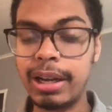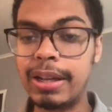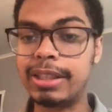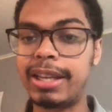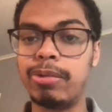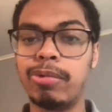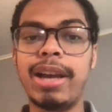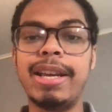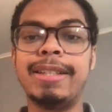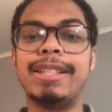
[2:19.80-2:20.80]
let's get
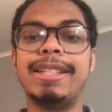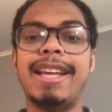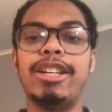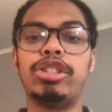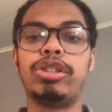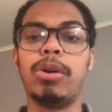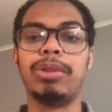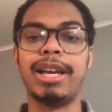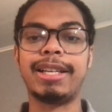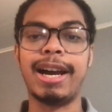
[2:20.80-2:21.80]
right into today's show.
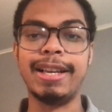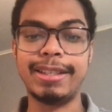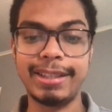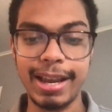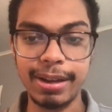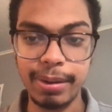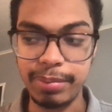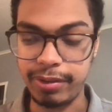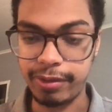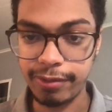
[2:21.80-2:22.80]
Like I said
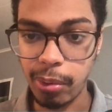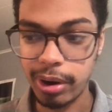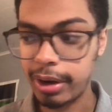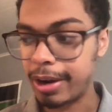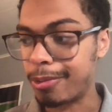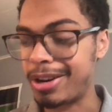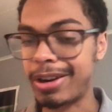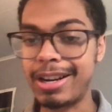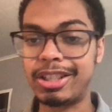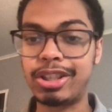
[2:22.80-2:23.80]
before, we are
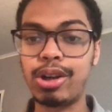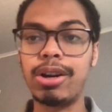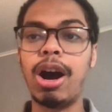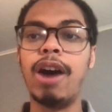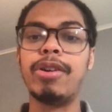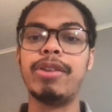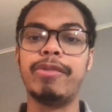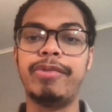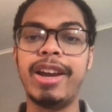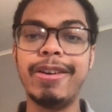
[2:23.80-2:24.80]
going to start off with a
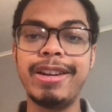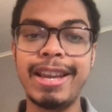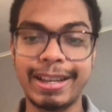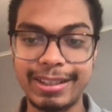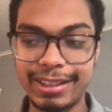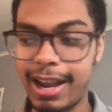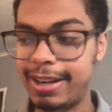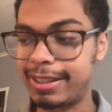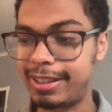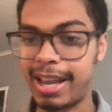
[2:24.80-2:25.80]
very
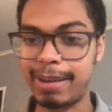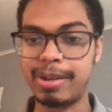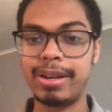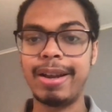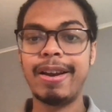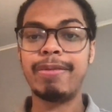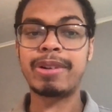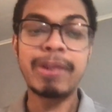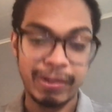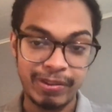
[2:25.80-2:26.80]
exciting segment.
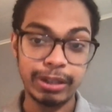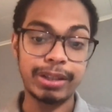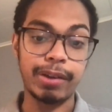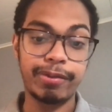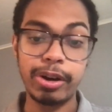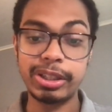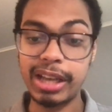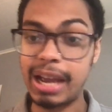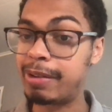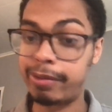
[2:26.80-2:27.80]
It feels like the first
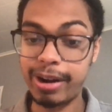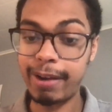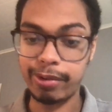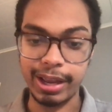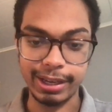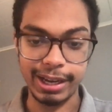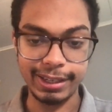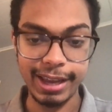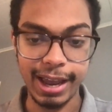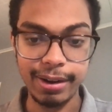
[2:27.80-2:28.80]
time in forever, like I
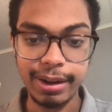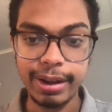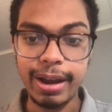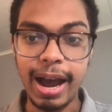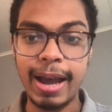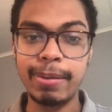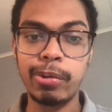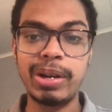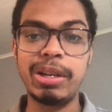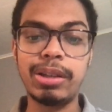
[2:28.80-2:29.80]
said, I am
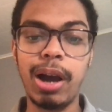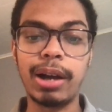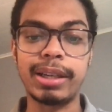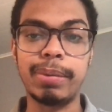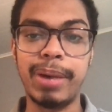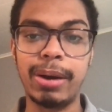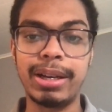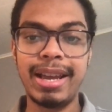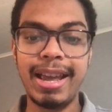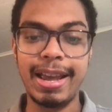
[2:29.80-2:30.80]
going to be talking about
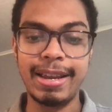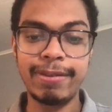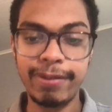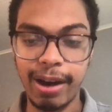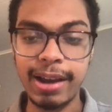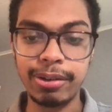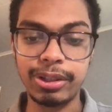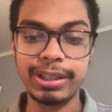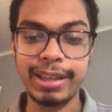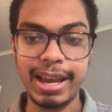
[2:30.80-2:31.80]
a
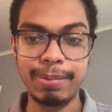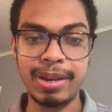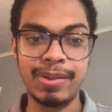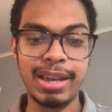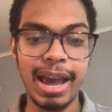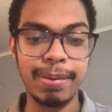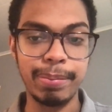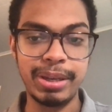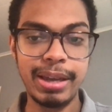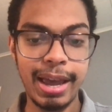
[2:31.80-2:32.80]
finals game in the
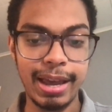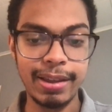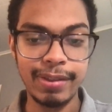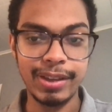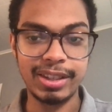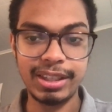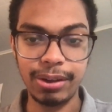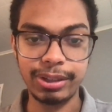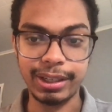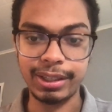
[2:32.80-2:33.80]
NBA. The
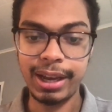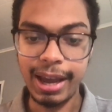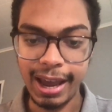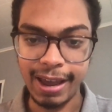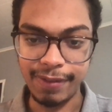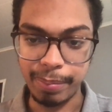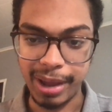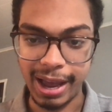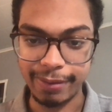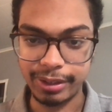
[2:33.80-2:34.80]
Celtics and the
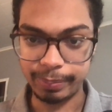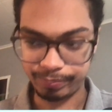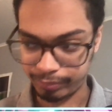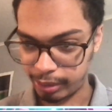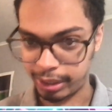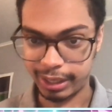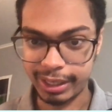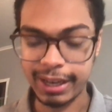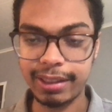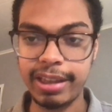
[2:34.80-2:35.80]
Mavs are going to
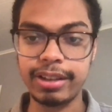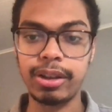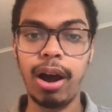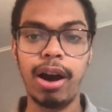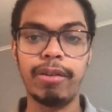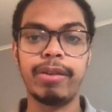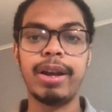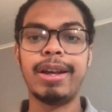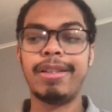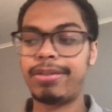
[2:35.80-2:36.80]
kick things off
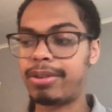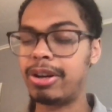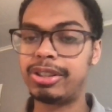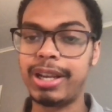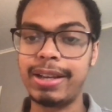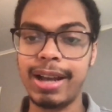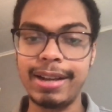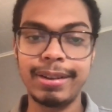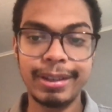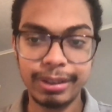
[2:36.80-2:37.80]
Thursday
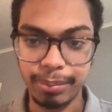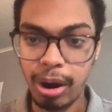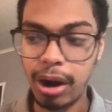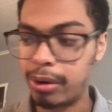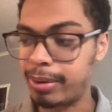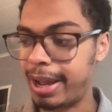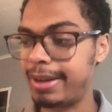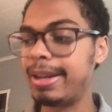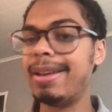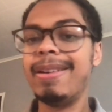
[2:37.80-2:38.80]
night, tomorrow
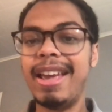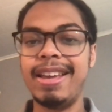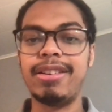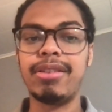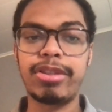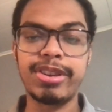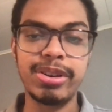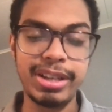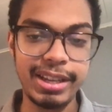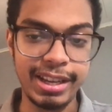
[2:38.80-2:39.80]
night,
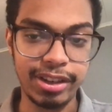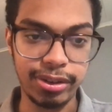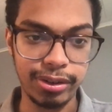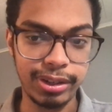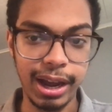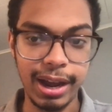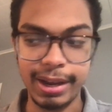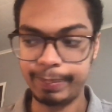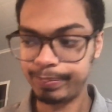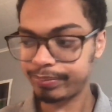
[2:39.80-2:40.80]
8:30 Eastern Time